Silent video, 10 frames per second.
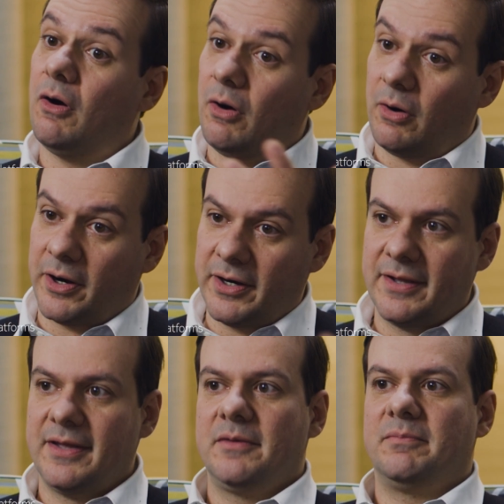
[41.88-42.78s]
or
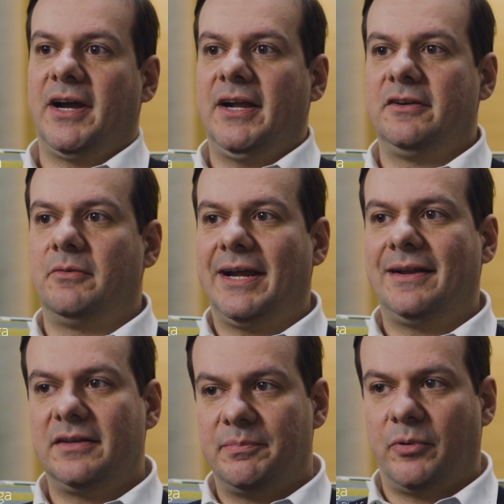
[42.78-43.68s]
by
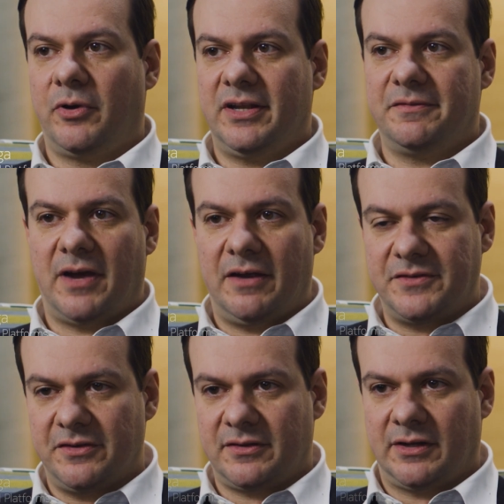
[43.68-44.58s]
directly deploying the
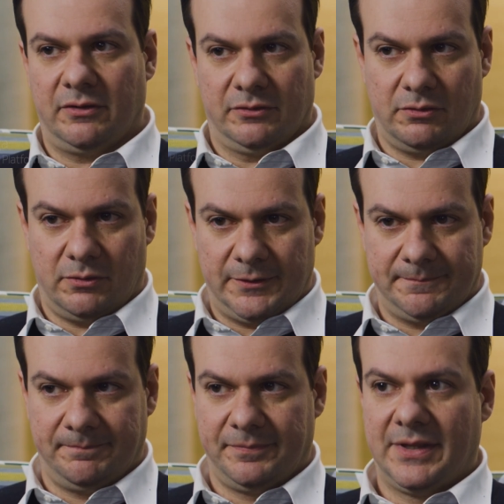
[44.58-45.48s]
5G standalone core.
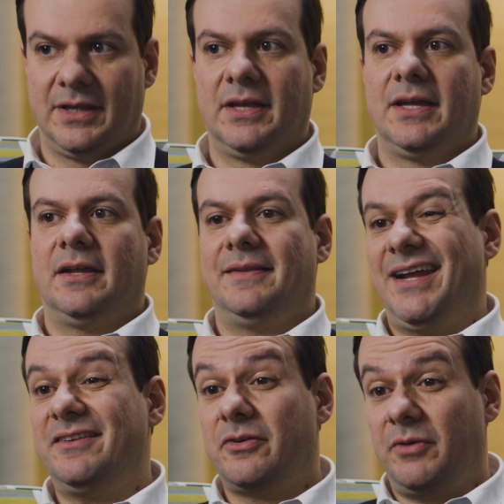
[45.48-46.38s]

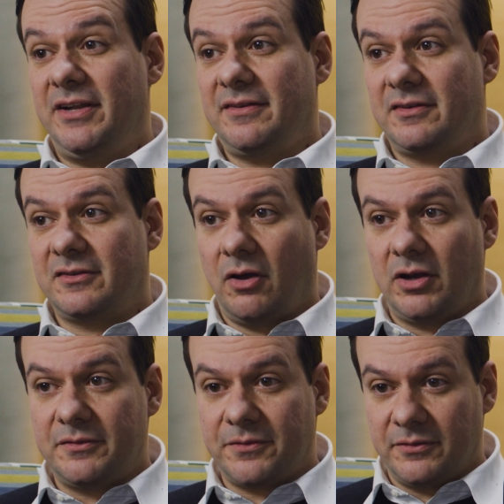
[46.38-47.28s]
That creates a
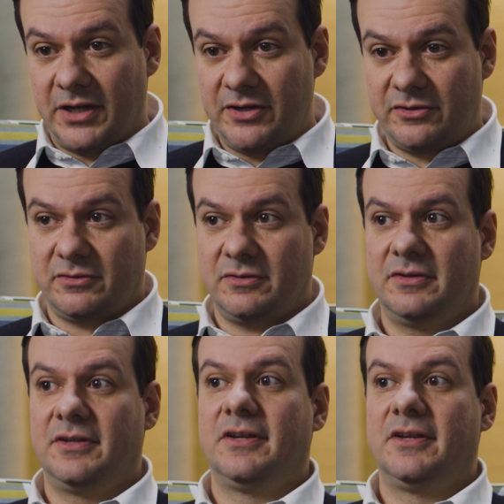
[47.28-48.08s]
solid foundation